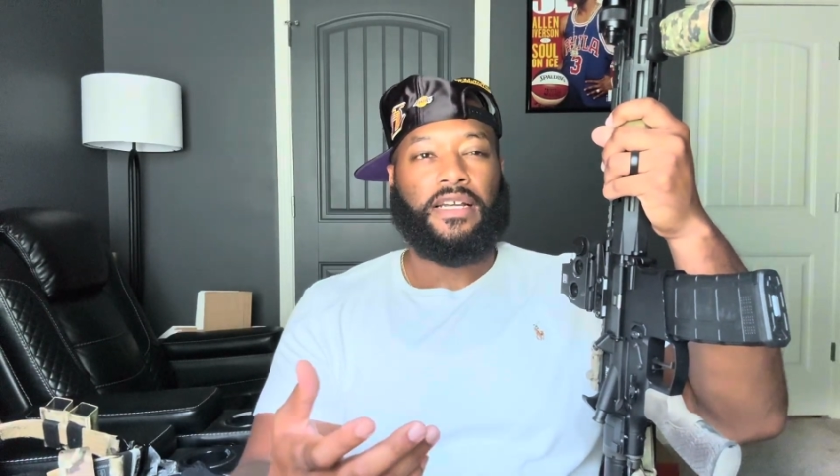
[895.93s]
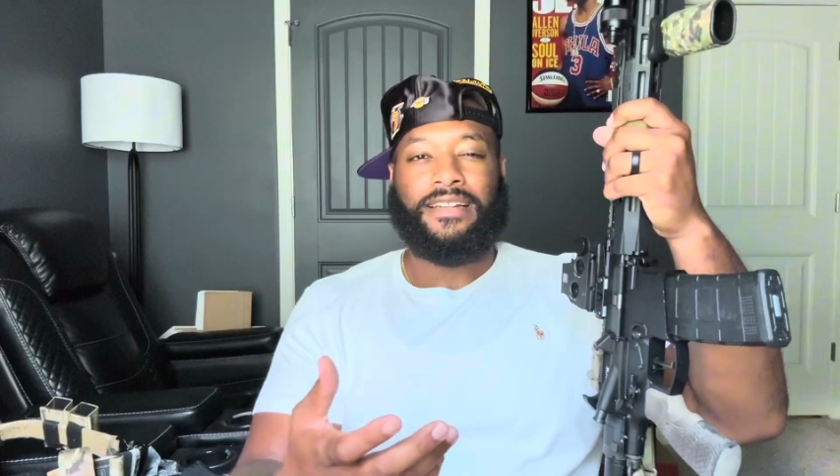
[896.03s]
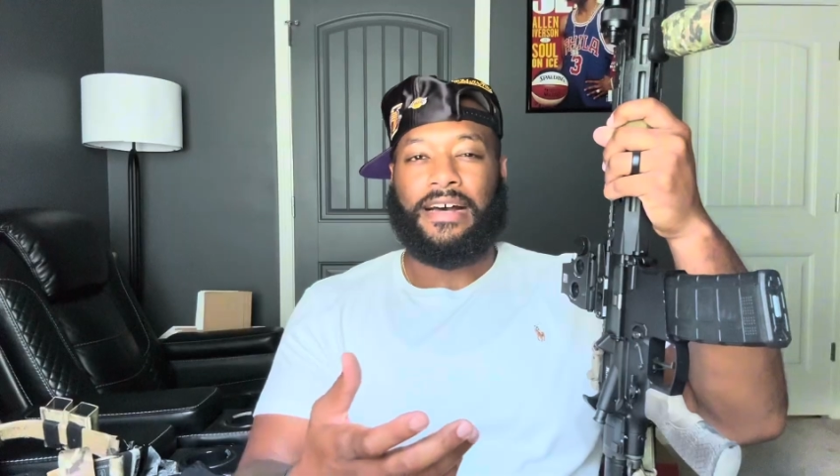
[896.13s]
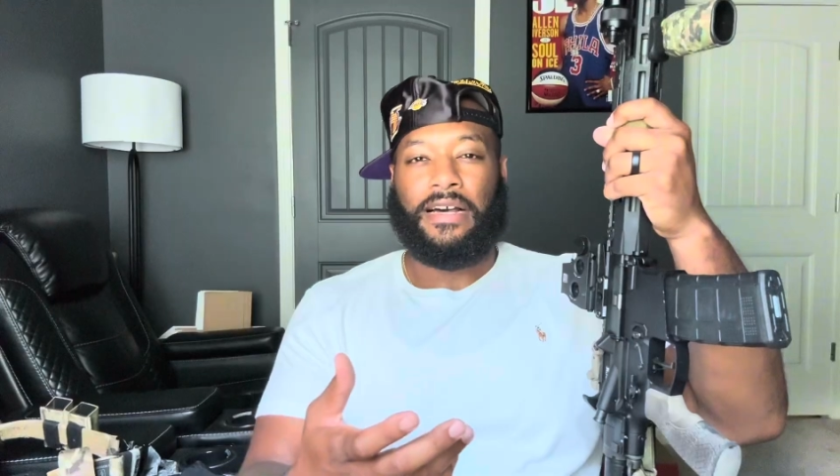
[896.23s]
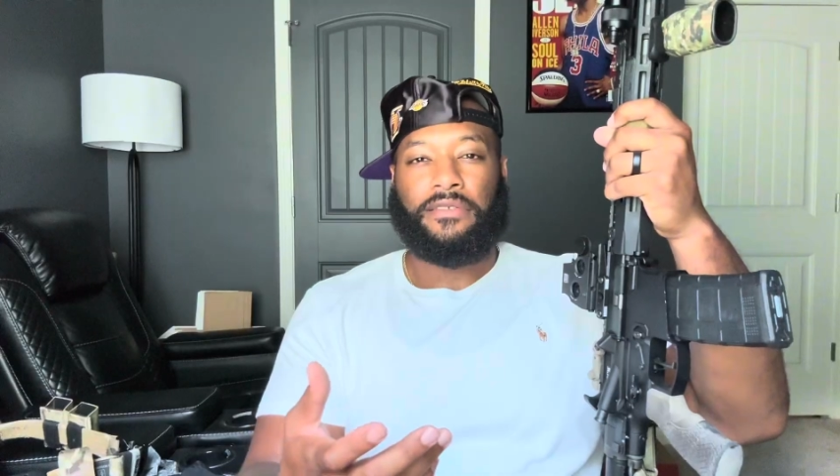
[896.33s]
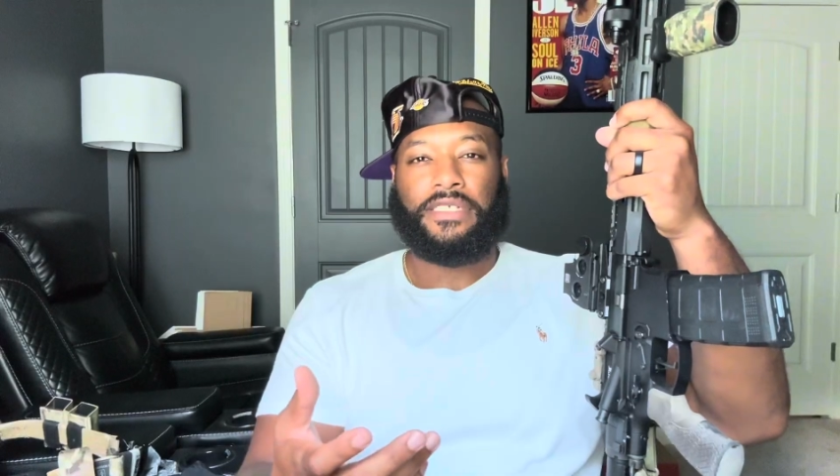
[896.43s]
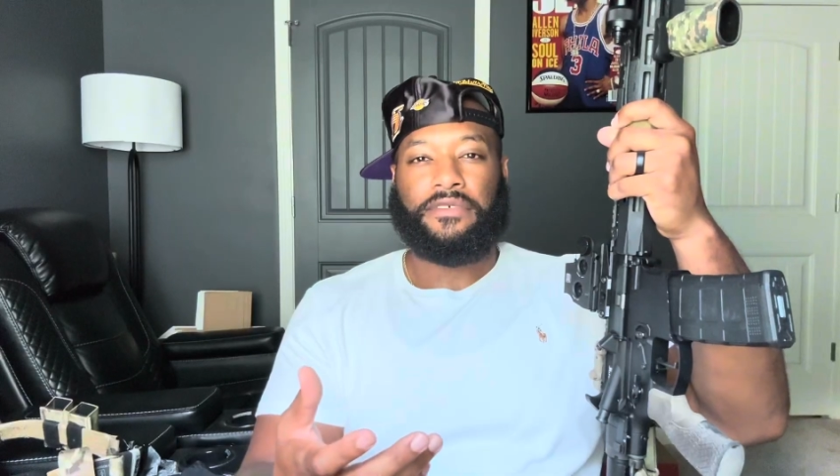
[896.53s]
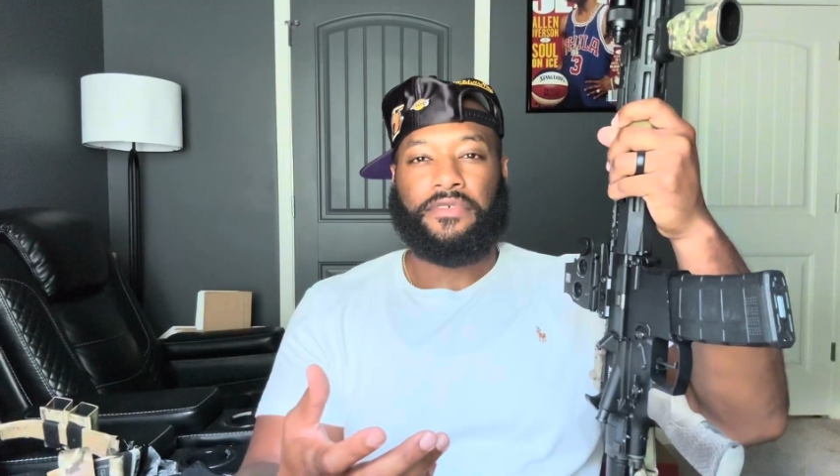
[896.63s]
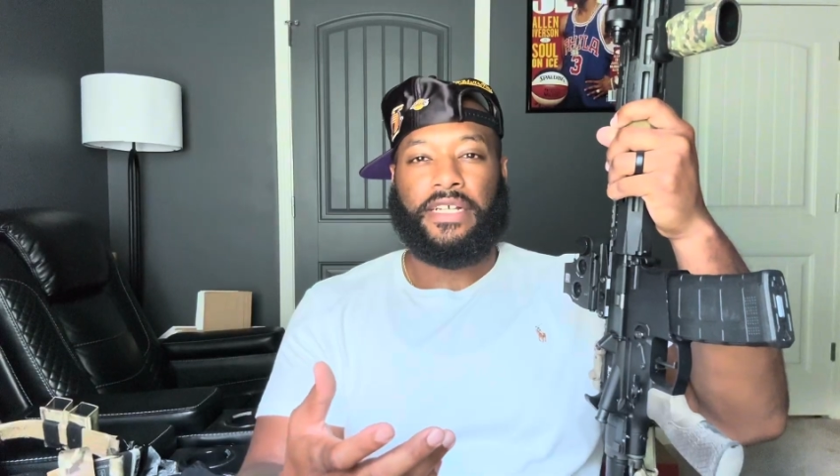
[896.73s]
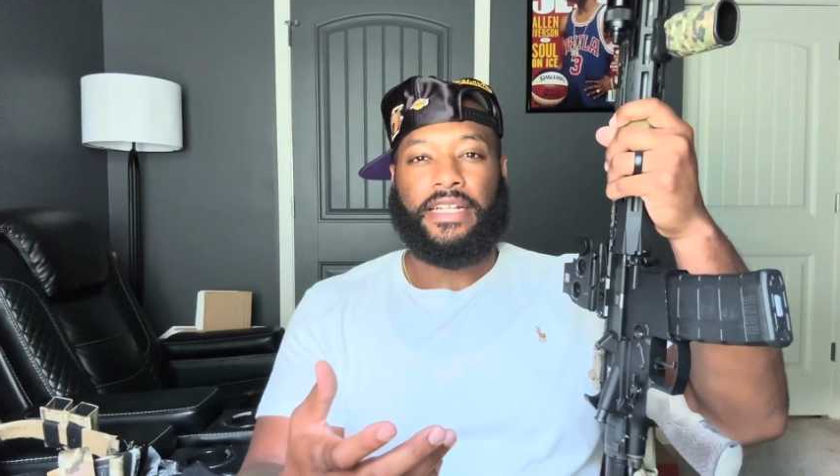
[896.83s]
the hollows
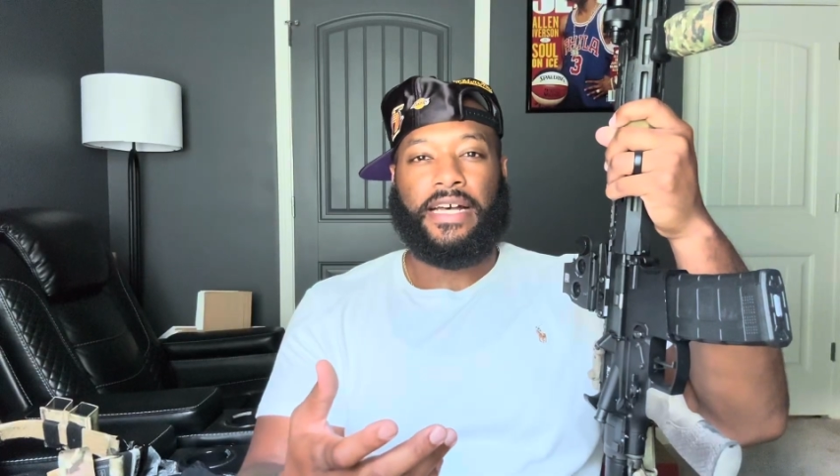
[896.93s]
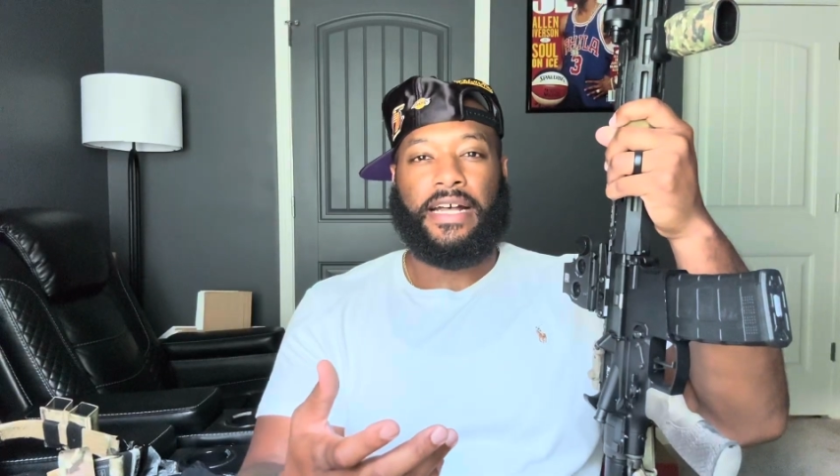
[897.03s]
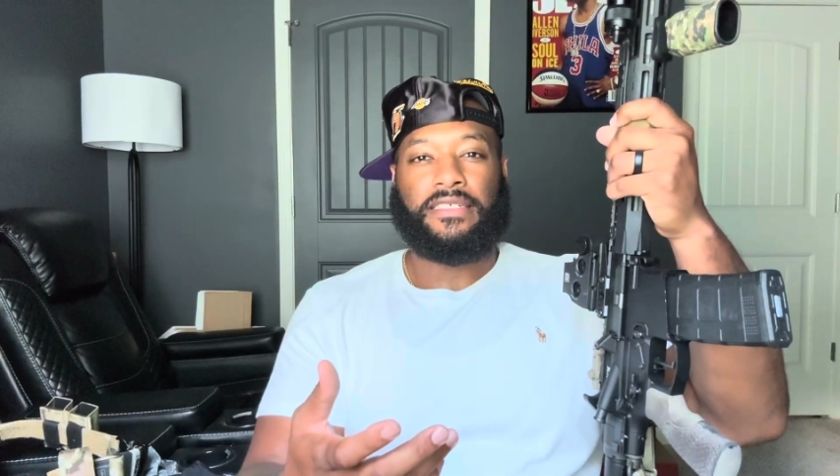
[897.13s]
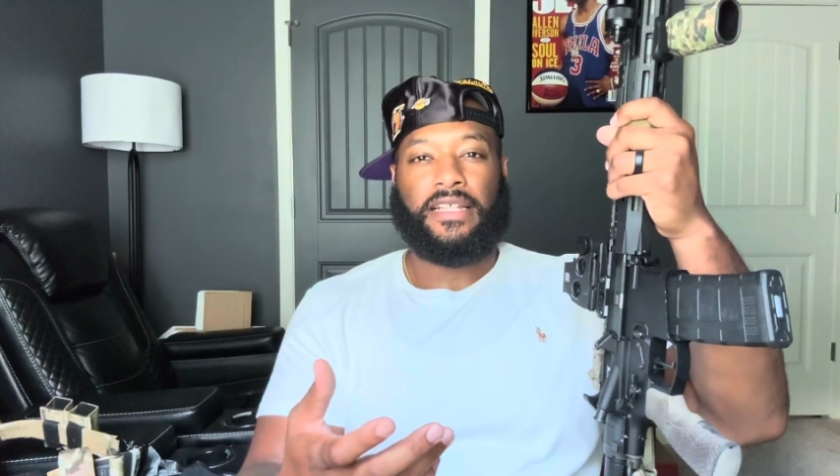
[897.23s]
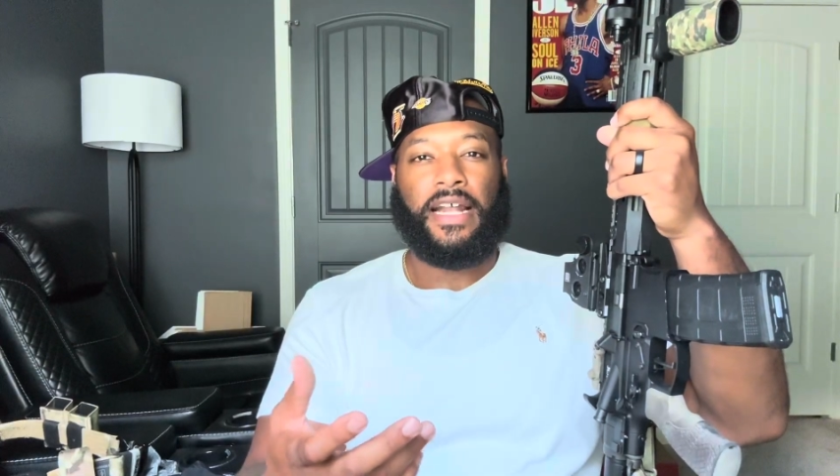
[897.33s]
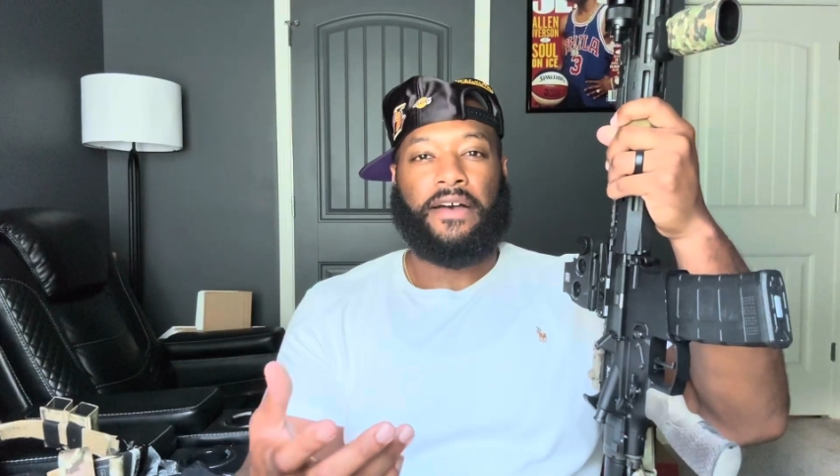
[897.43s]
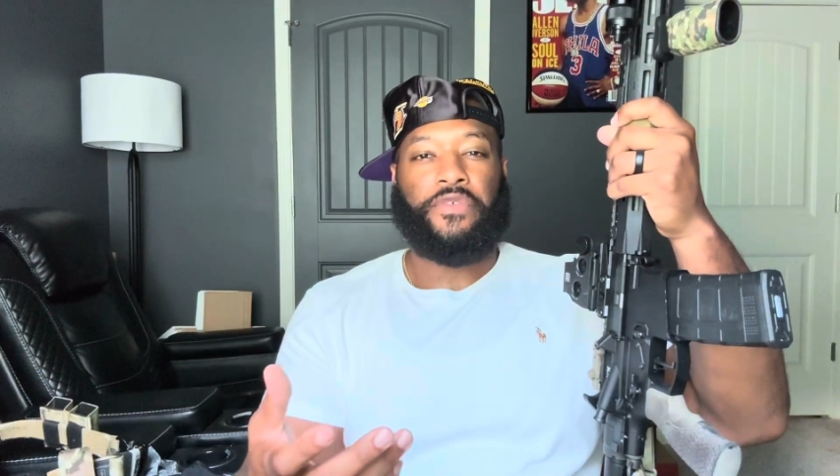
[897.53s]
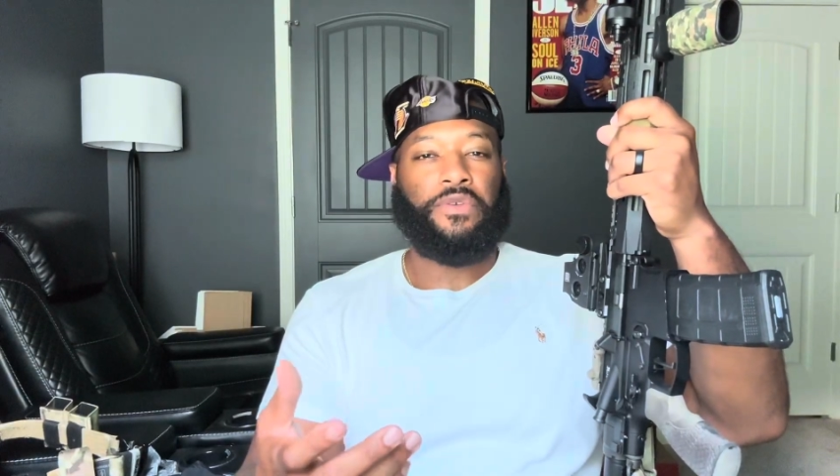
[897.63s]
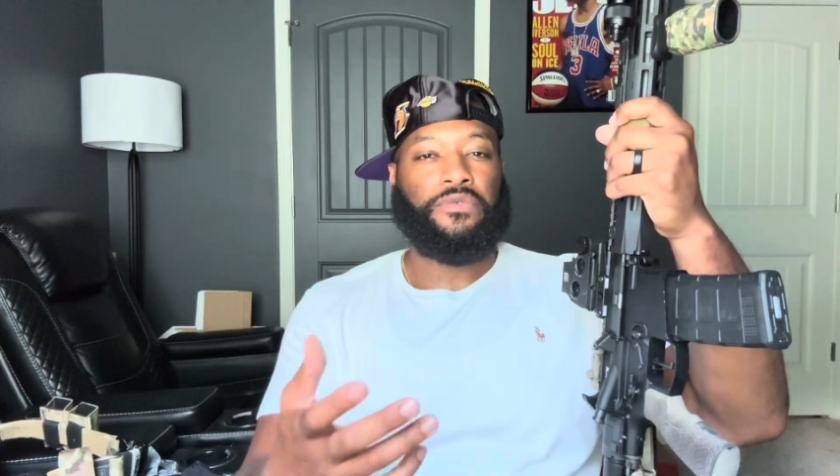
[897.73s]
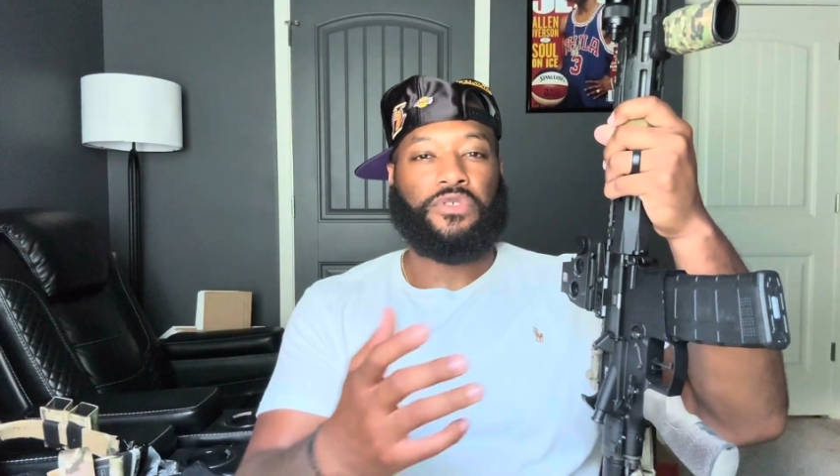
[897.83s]
and red dots that I've
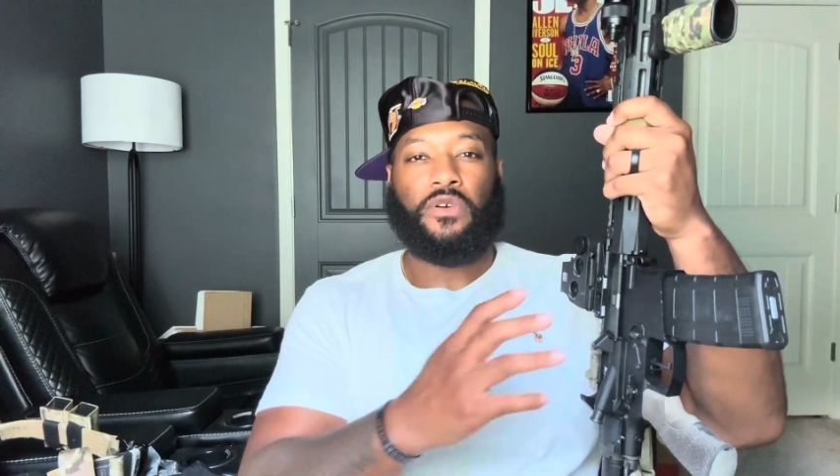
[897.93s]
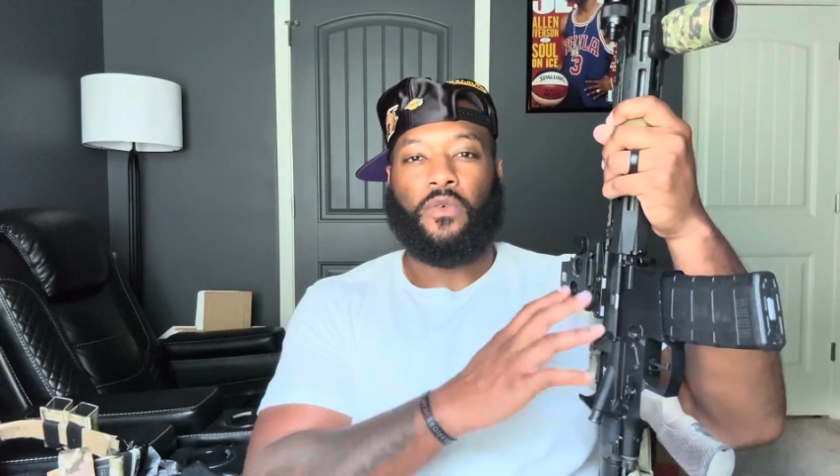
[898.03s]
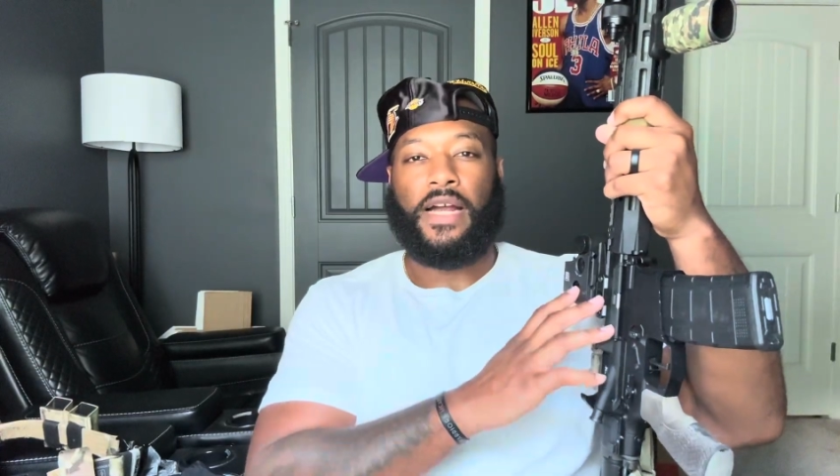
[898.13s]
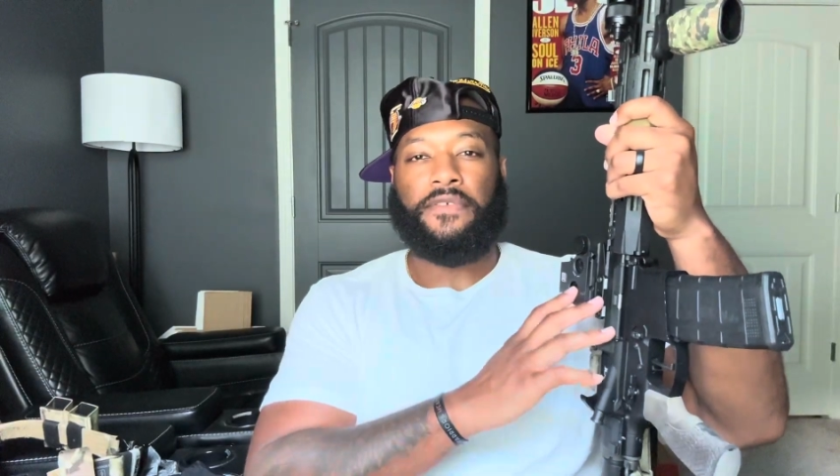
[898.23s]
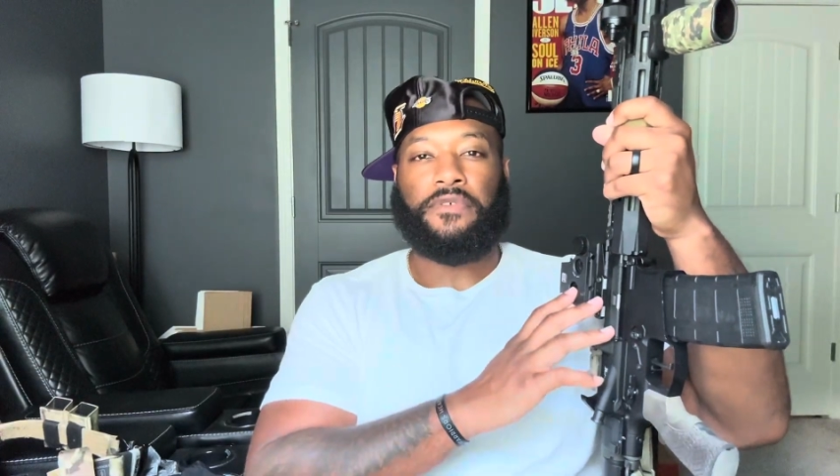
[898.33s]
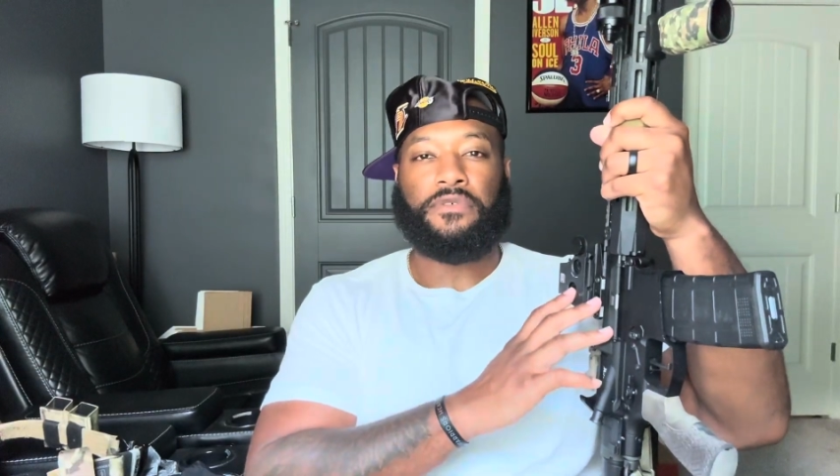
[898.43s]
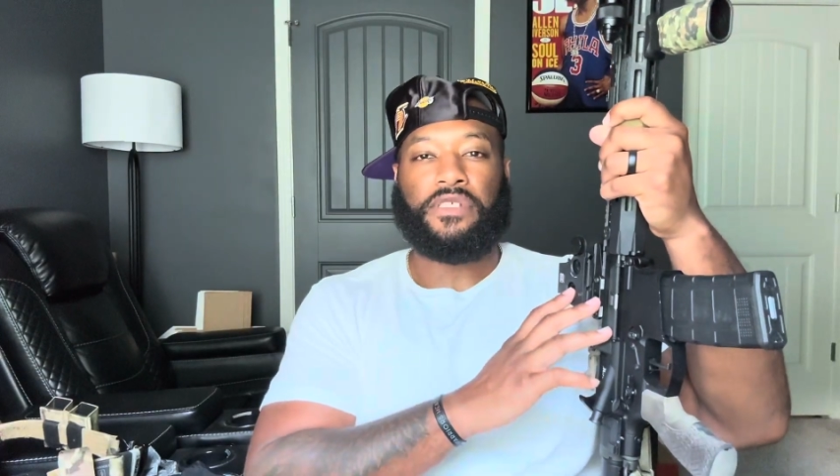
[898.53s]
used on rifles,